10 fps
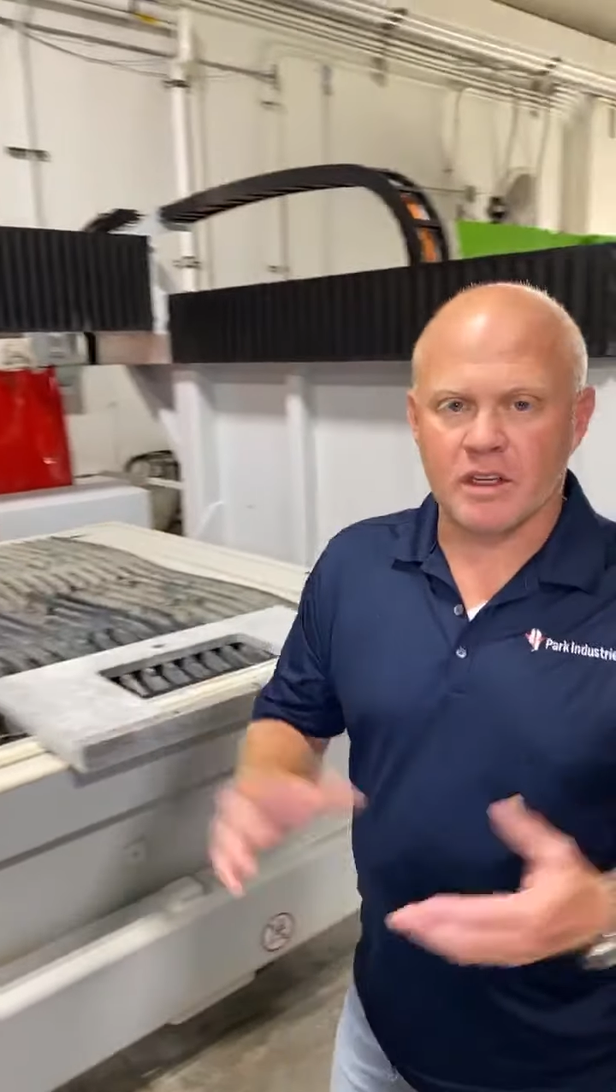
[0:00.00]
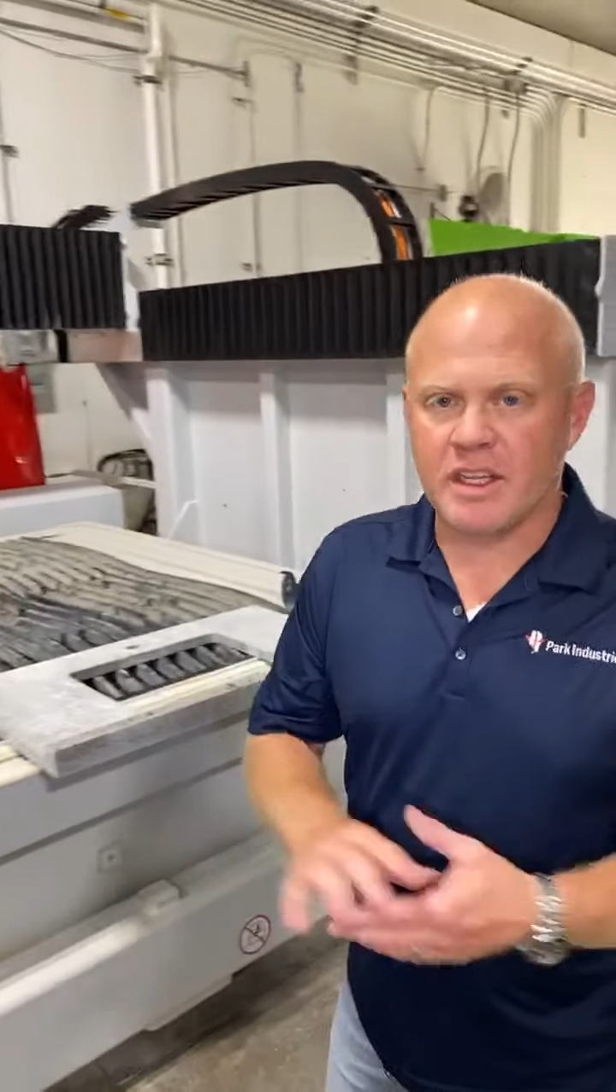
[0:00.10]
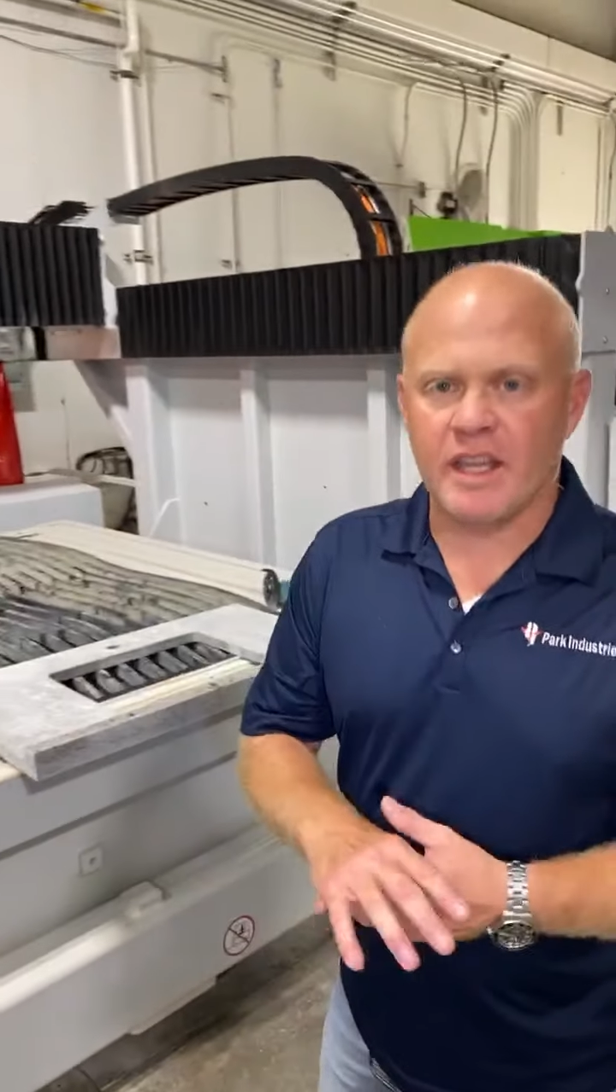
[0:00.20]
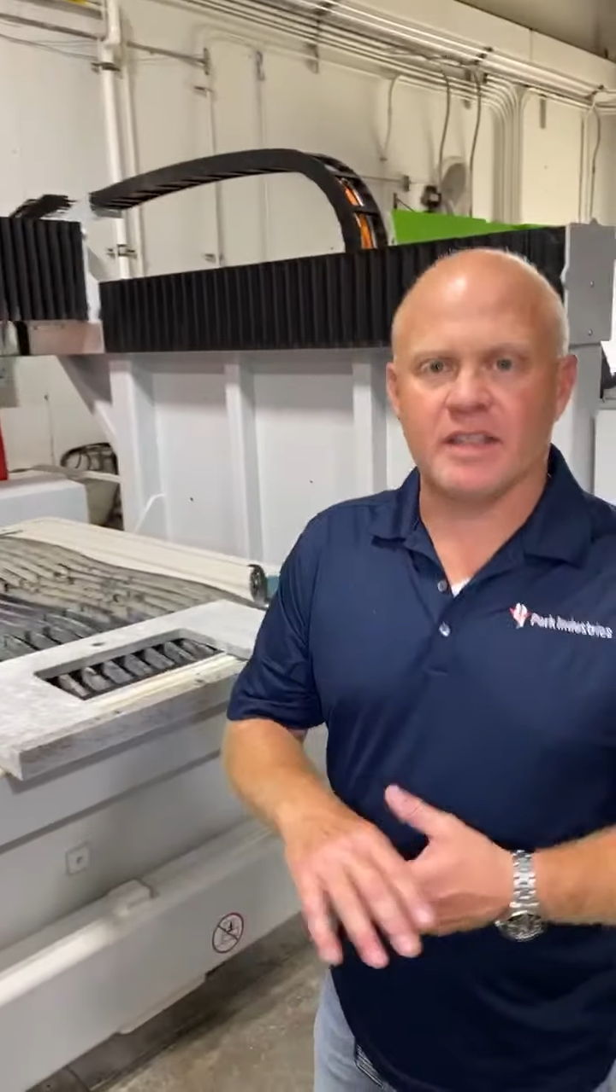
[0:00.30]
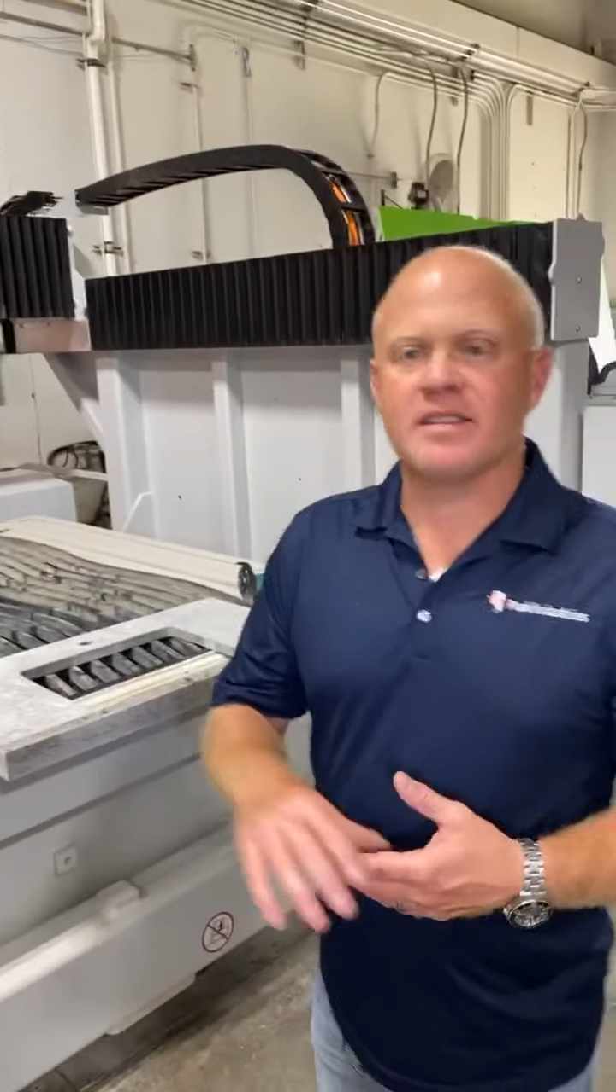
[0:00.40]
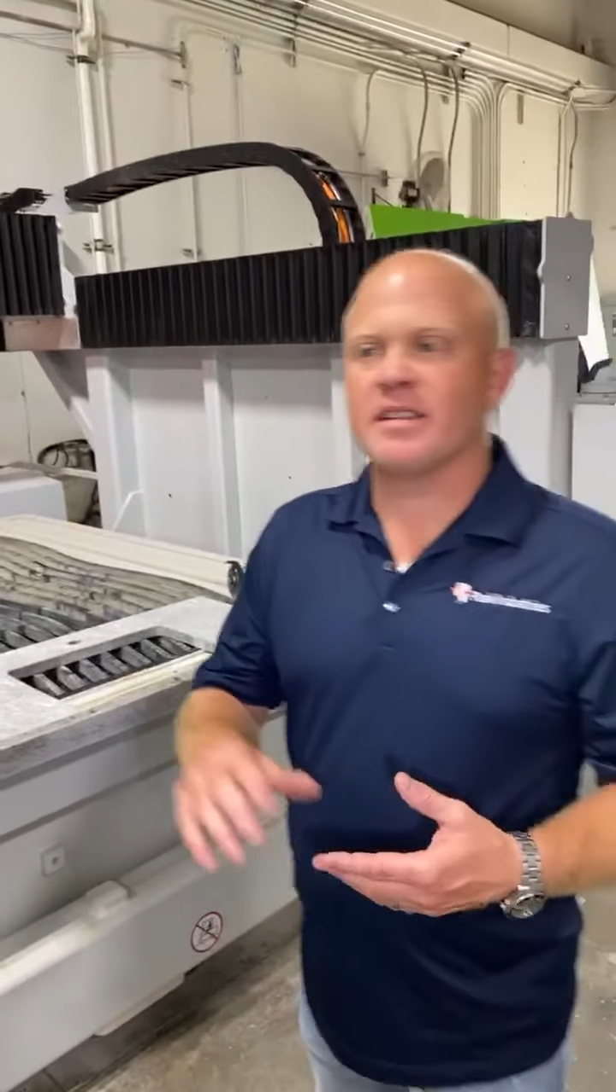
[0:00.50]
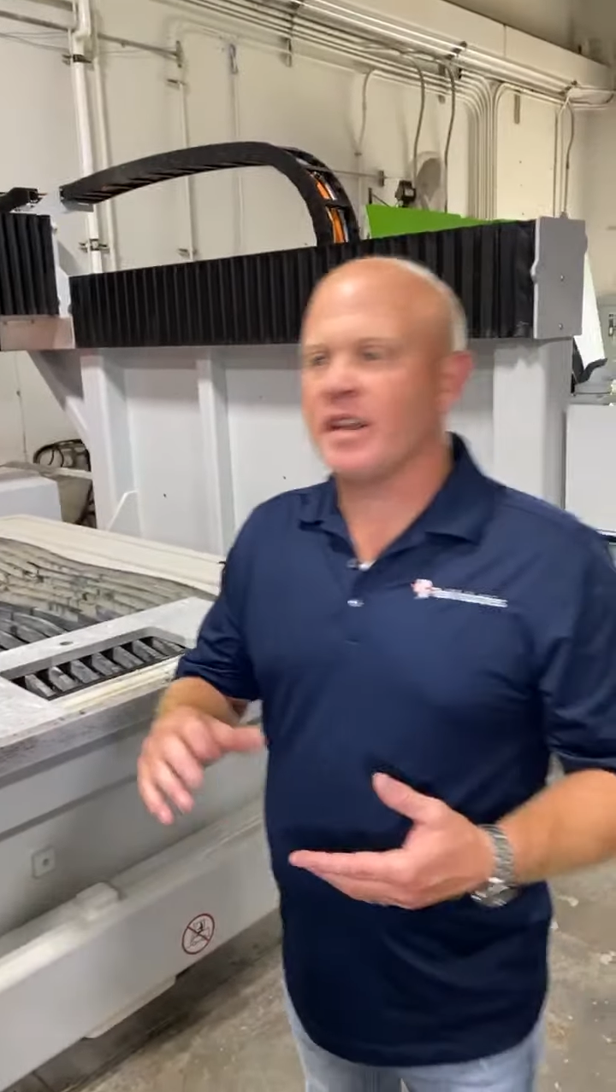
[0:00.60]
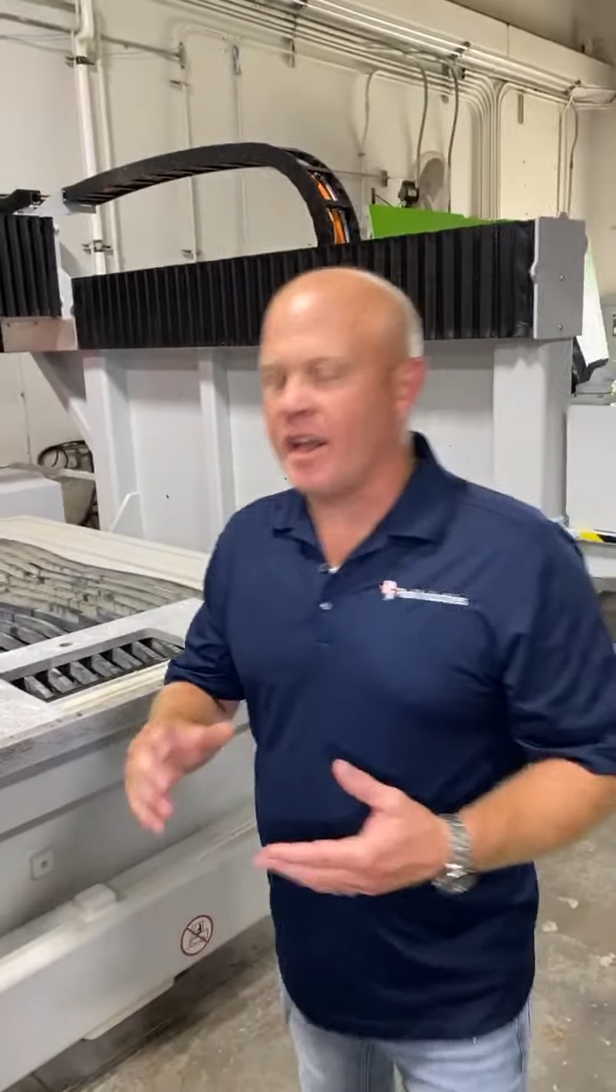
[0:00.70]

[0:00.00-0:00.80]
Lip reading: kits